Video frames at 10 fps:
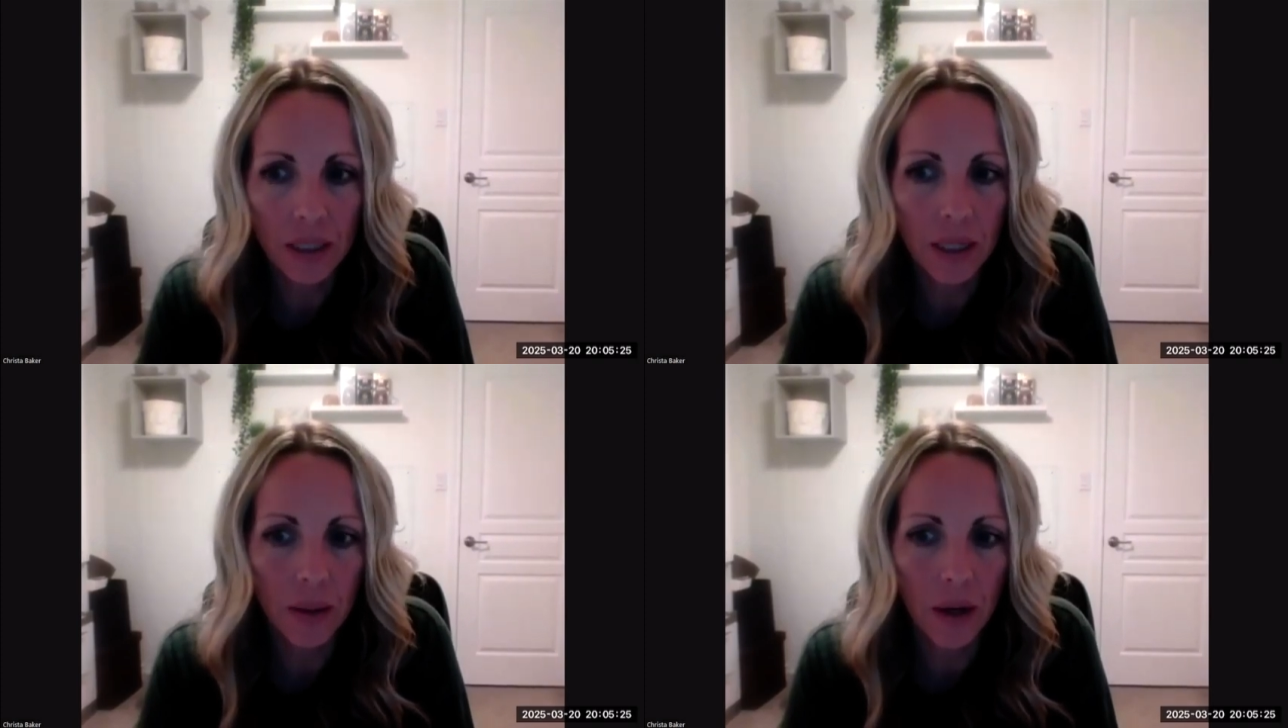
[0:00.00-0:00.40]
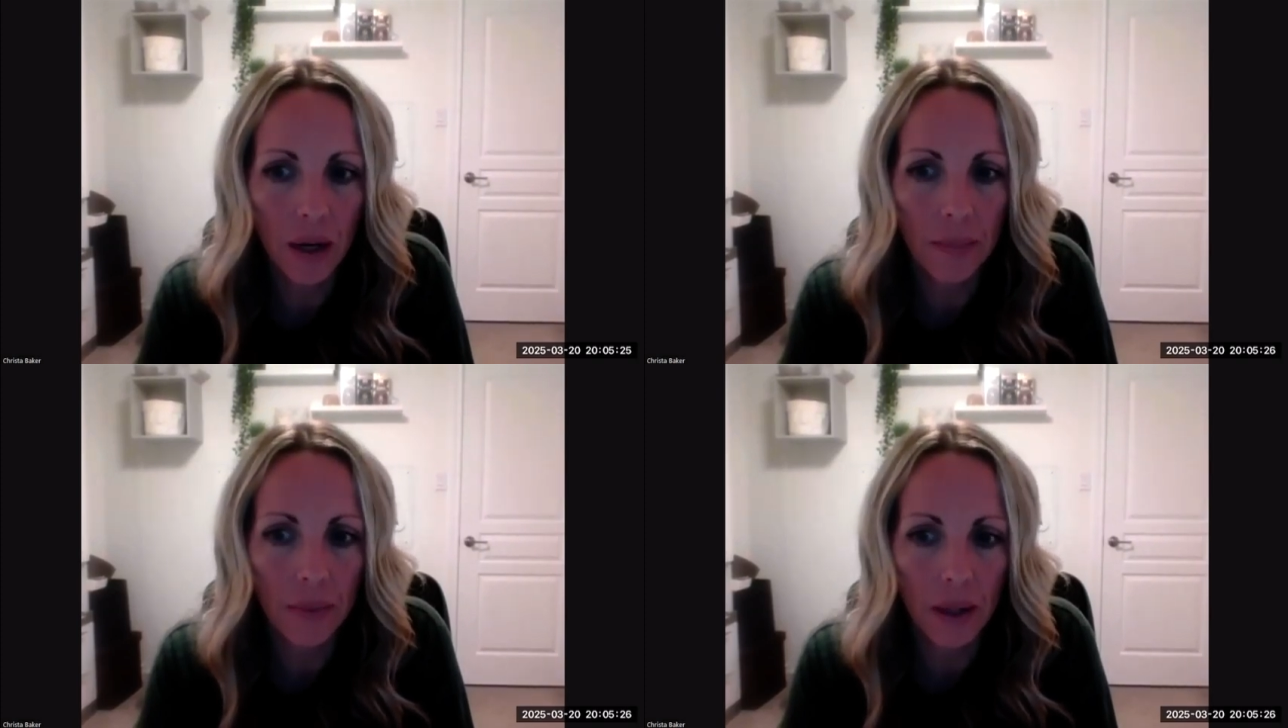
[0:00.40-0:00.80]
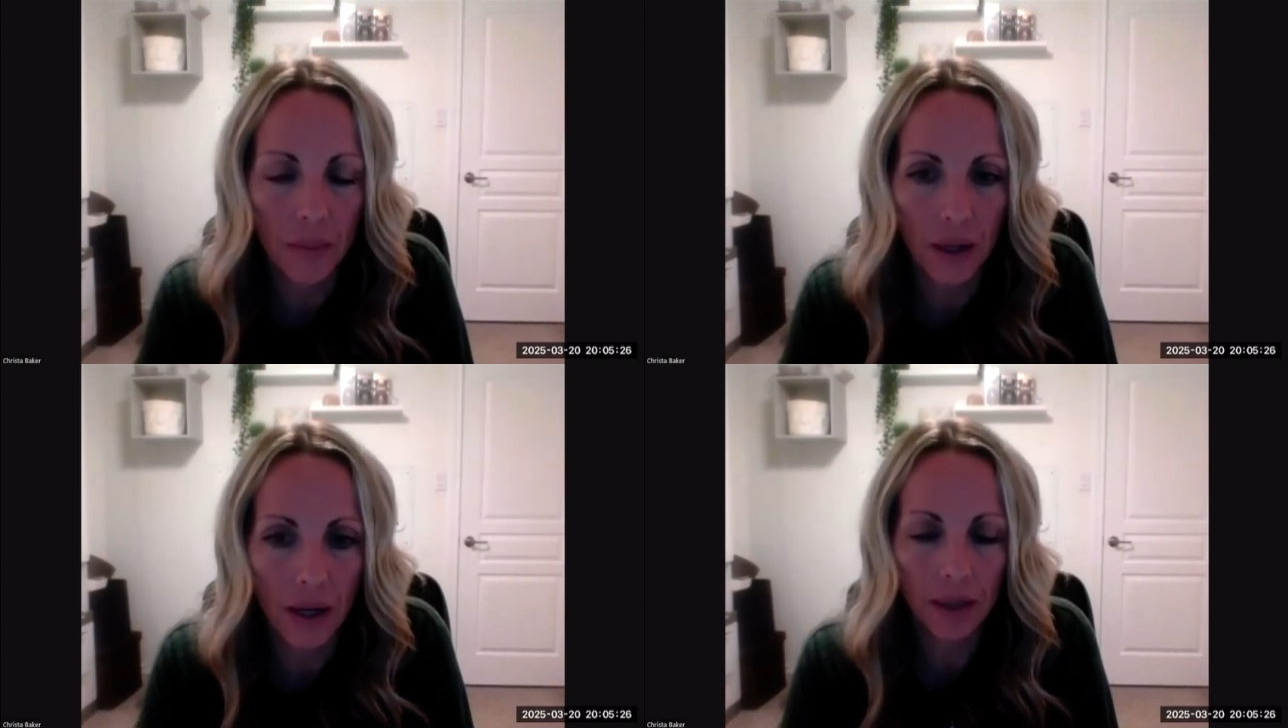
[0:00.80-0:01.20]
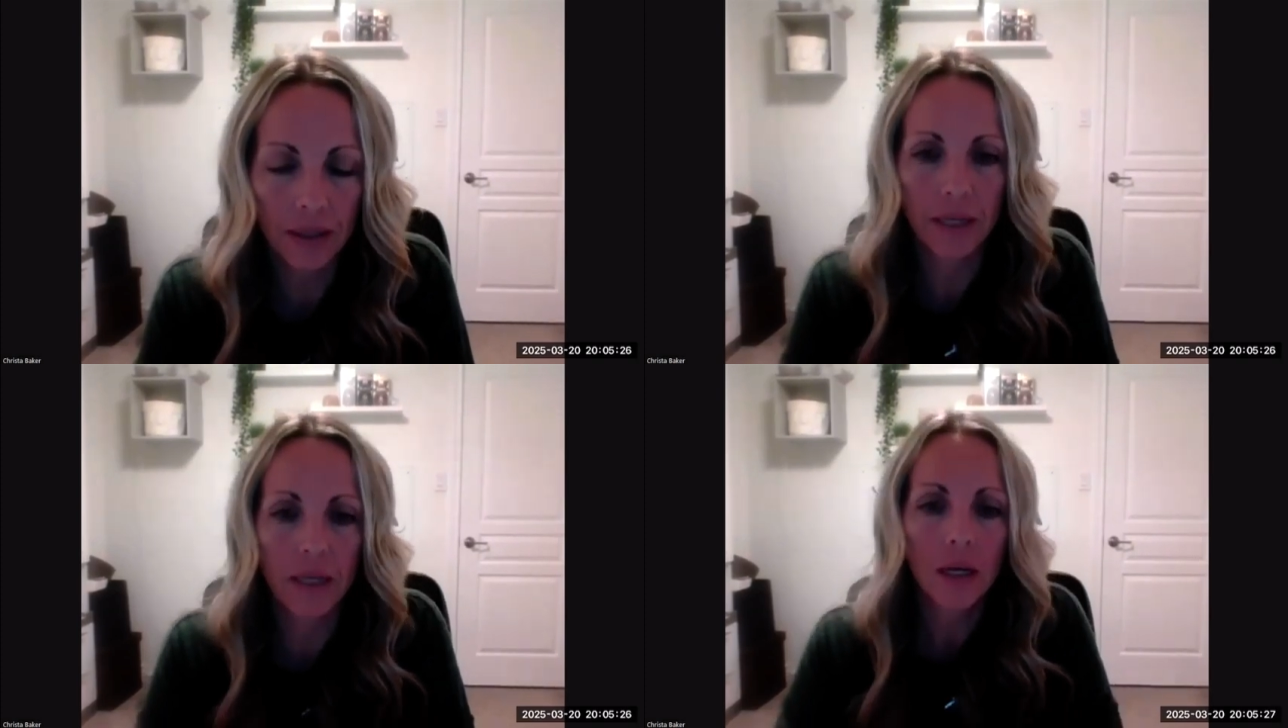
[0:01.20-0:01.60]
Like I'm
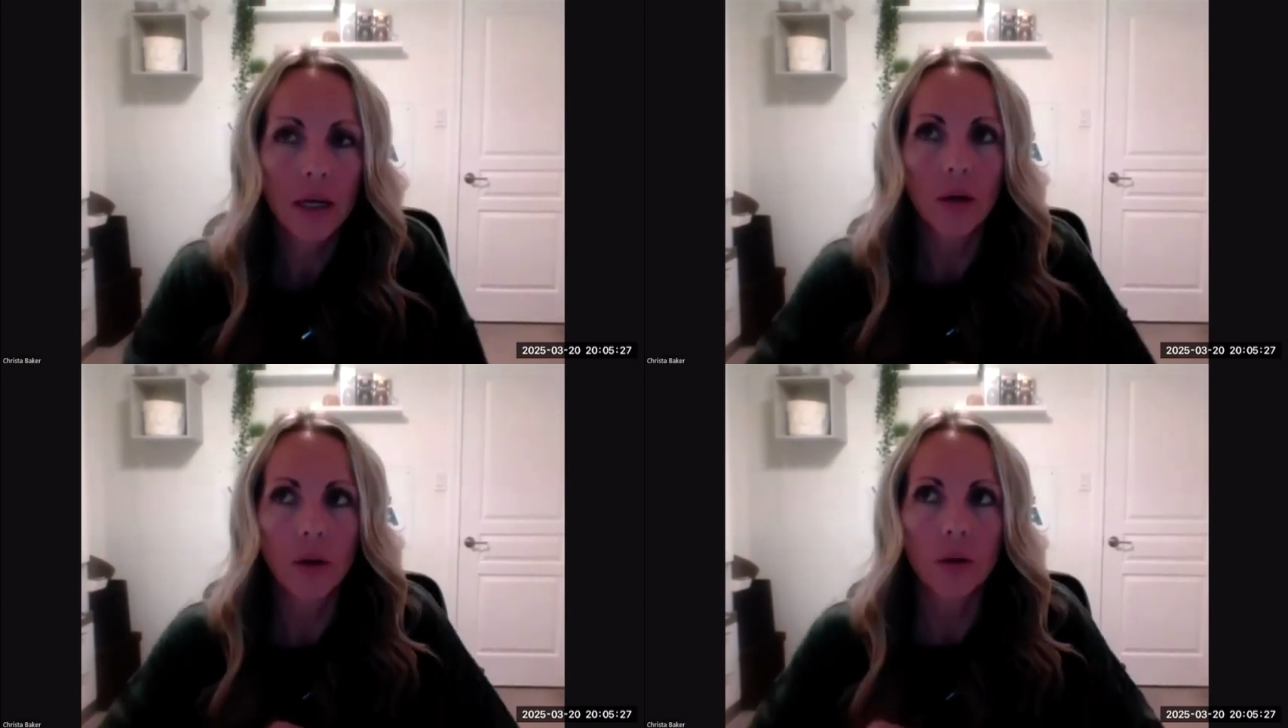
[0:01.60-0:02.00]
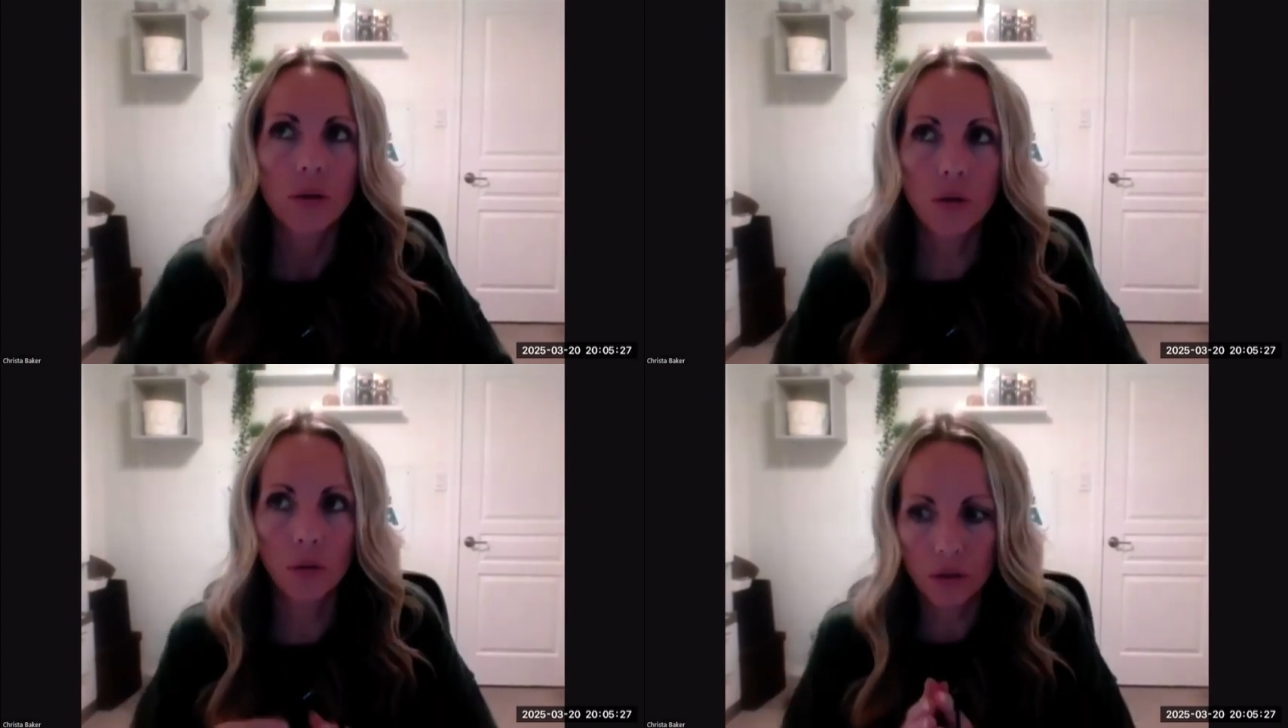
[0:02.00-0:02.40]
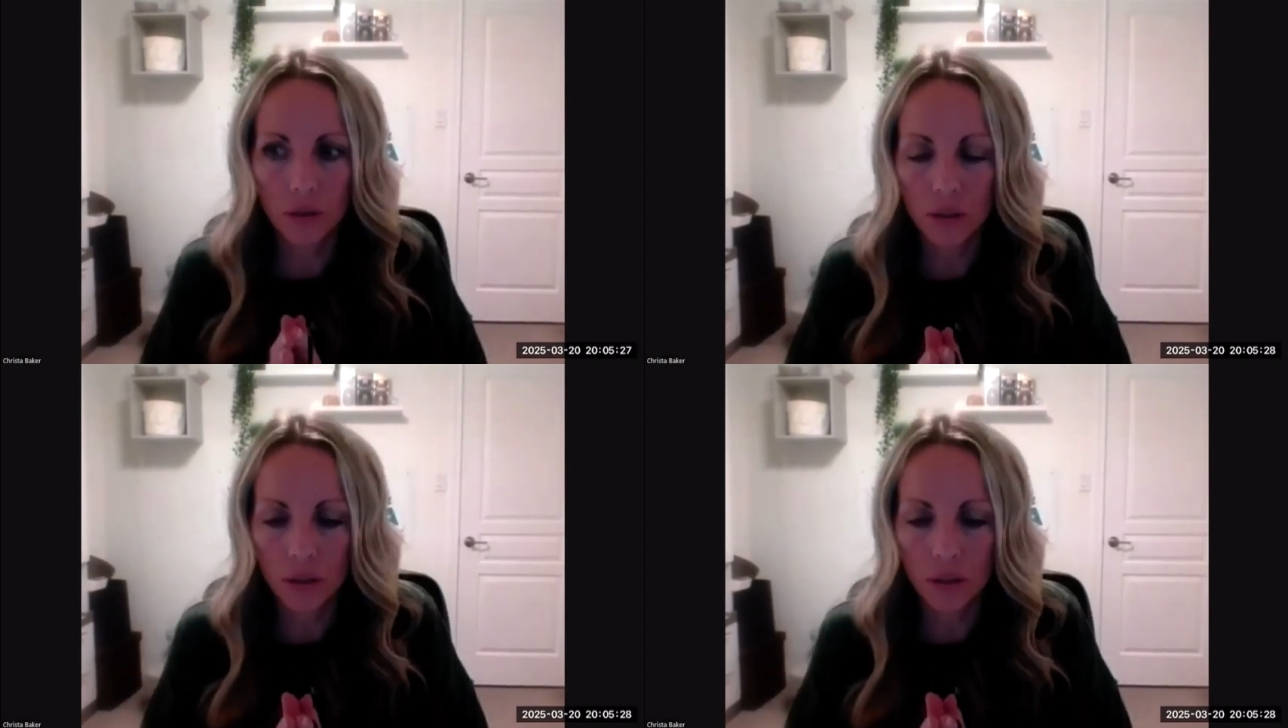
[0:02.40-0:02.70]
like so